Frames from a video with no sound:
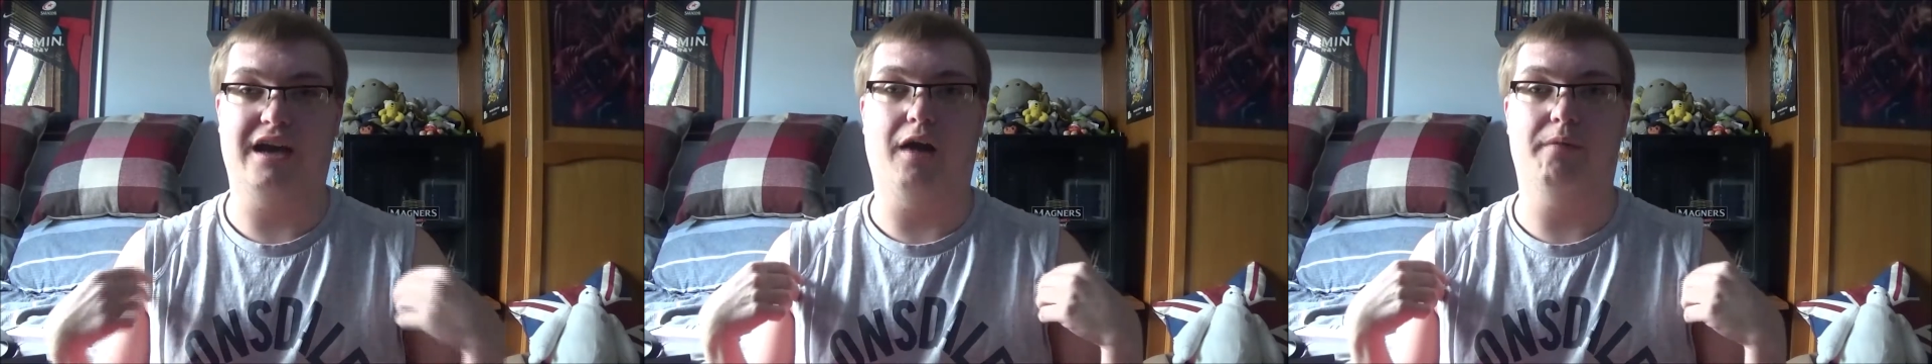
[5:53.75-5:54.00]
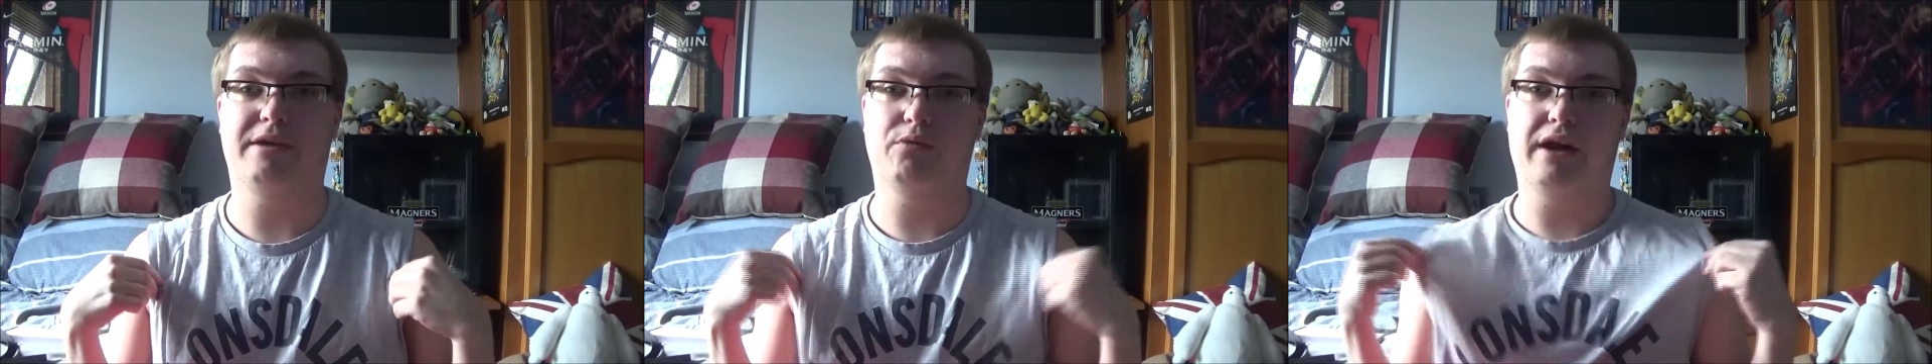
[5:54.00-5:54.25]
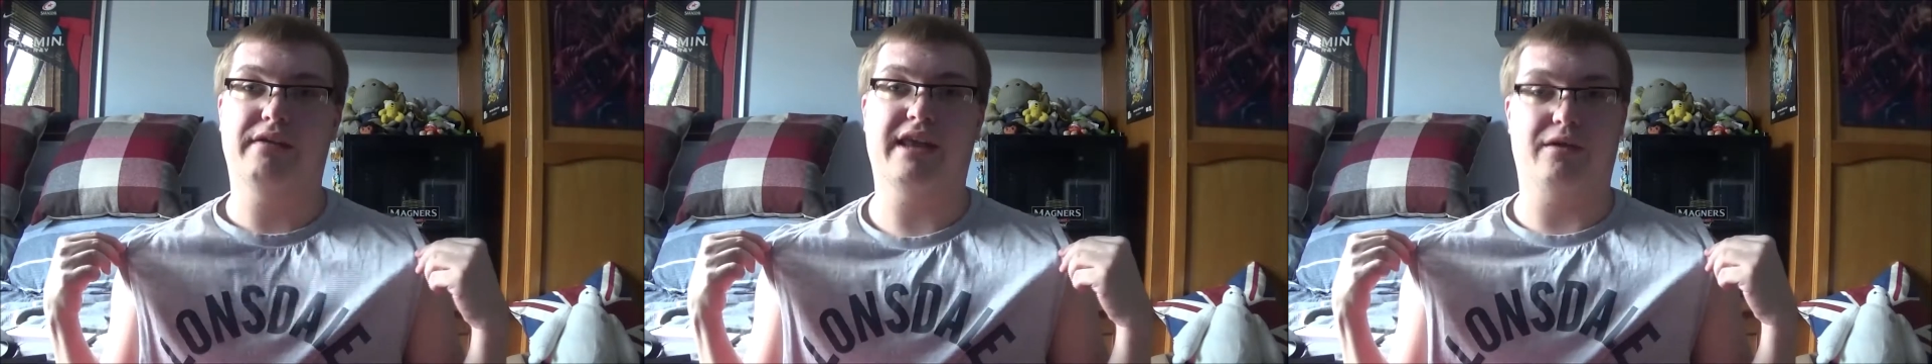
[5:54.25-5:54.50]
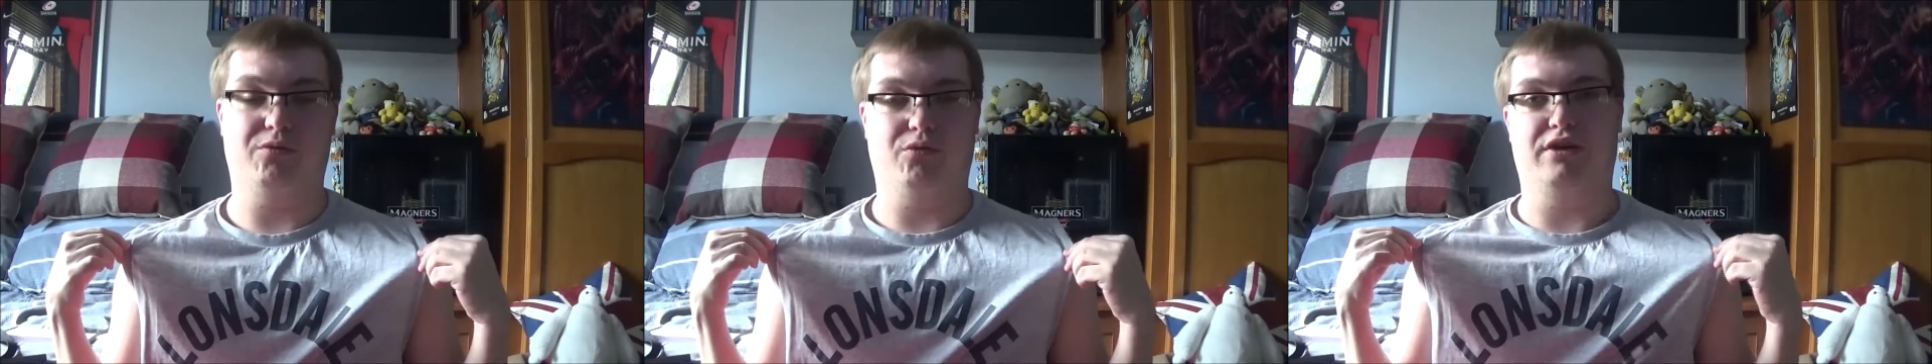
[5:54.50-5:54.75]
I'll be wearing
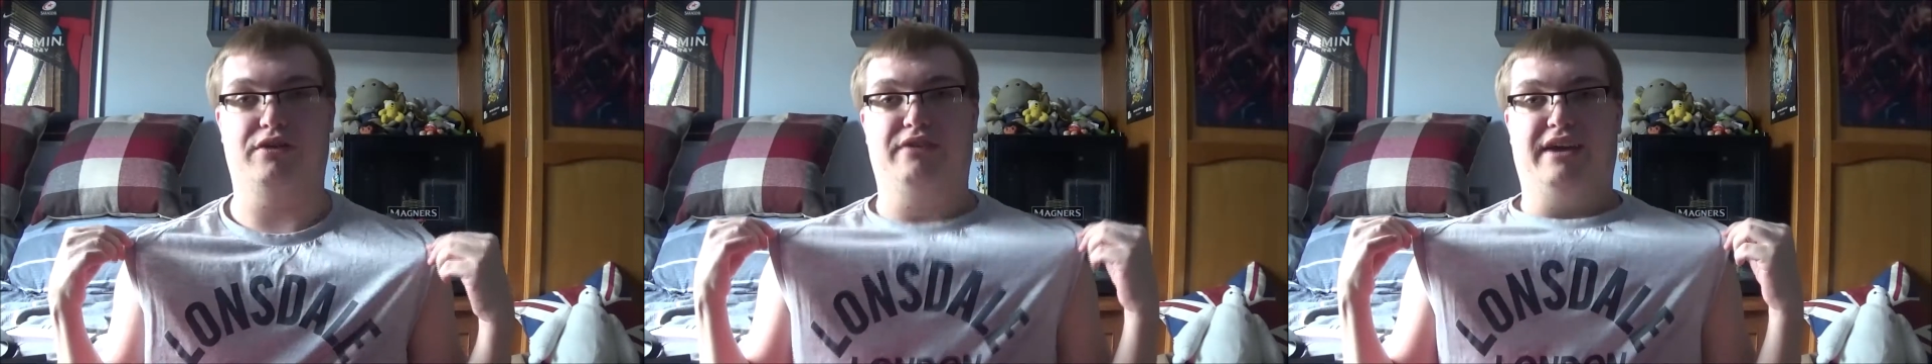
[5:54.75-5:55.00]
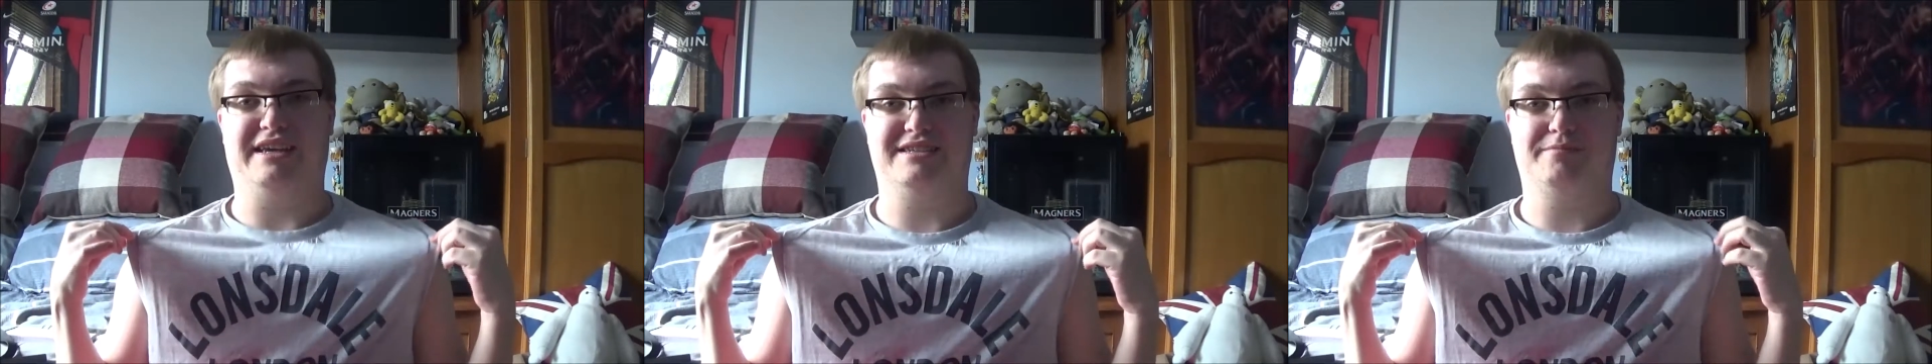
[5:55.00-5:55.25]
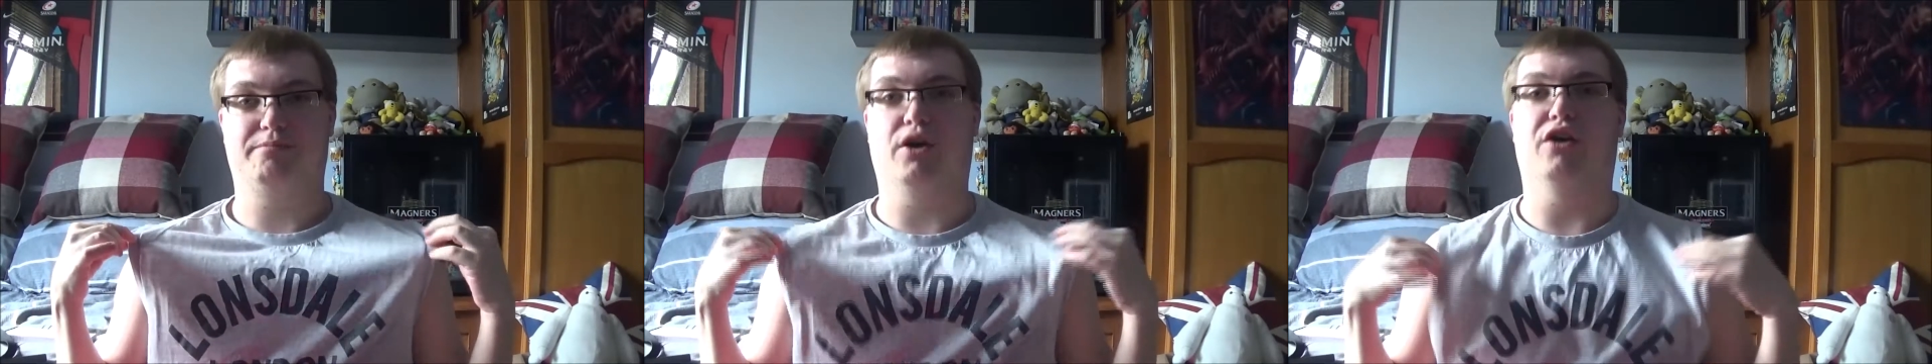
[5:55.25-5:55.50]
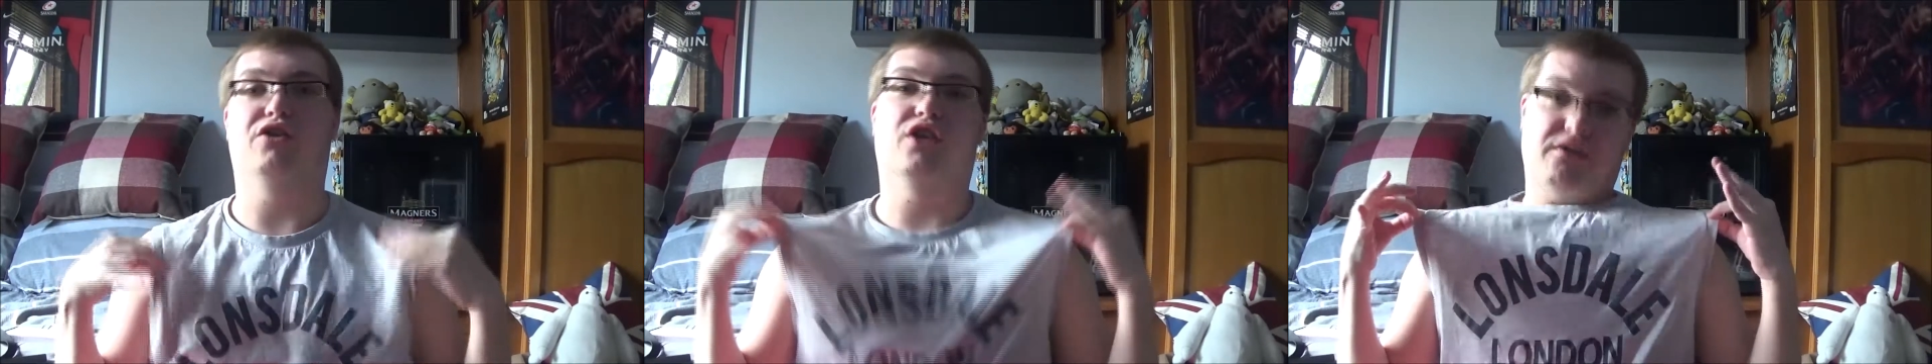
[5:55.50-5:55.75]
like one of these,
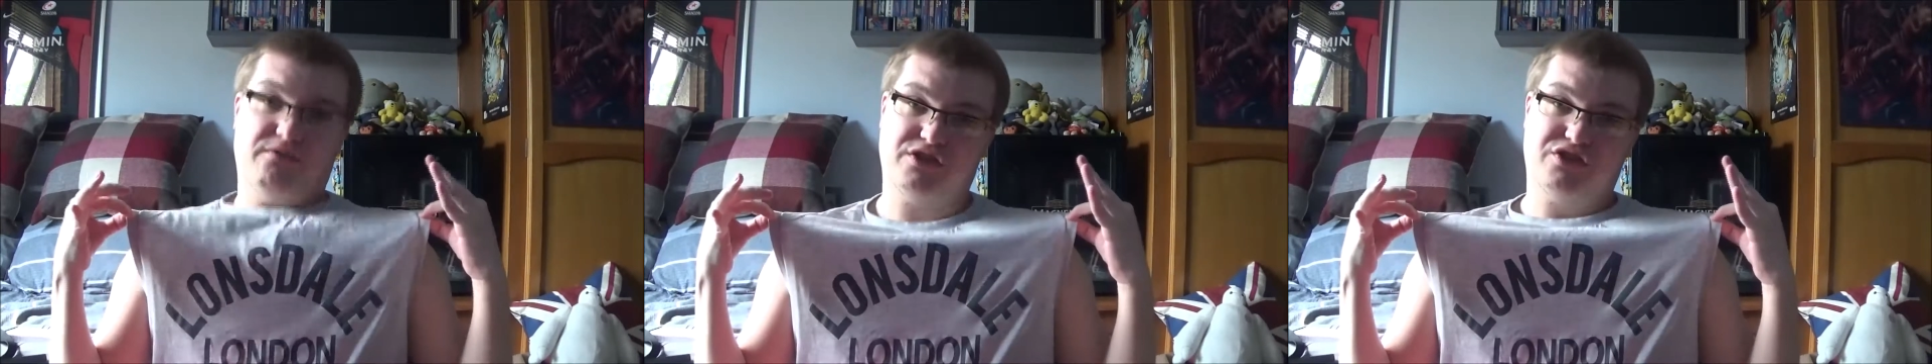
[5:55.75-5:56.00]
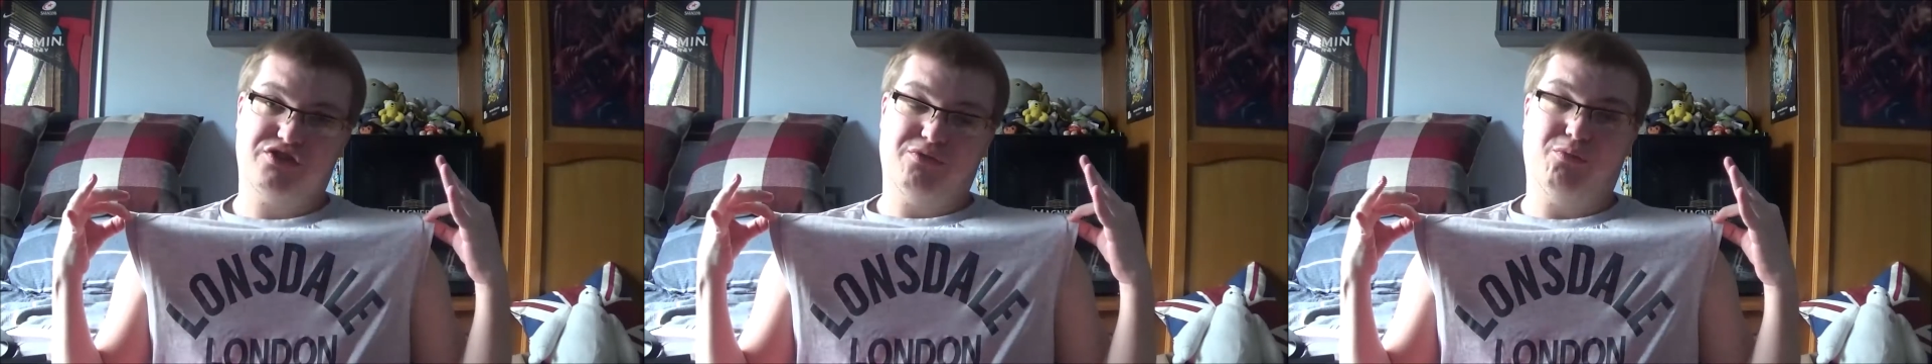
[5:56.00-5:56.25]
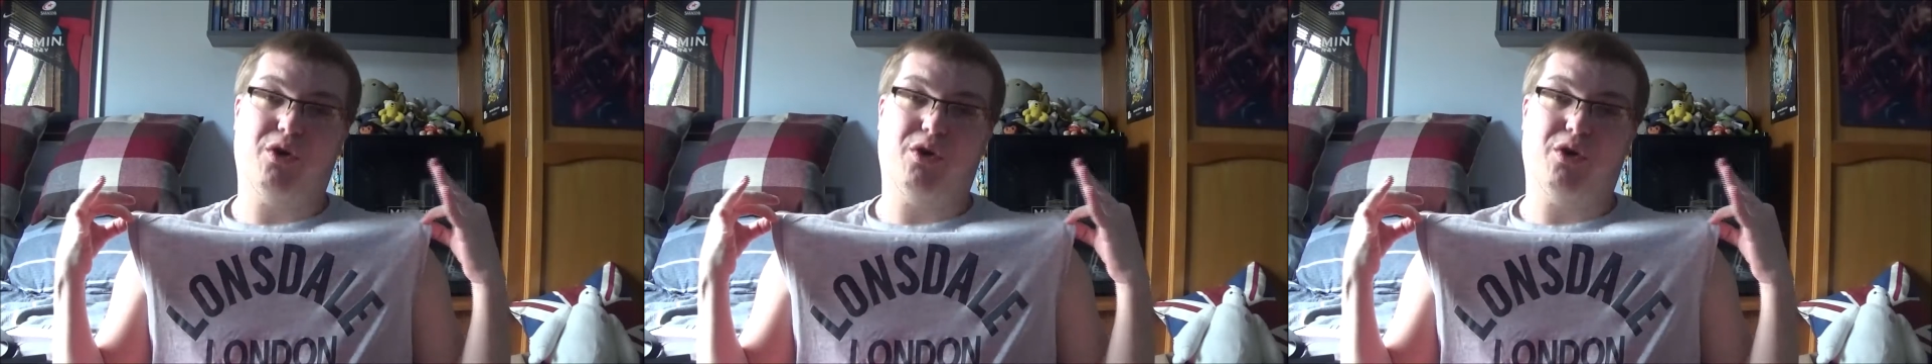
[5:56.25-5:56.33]
but not the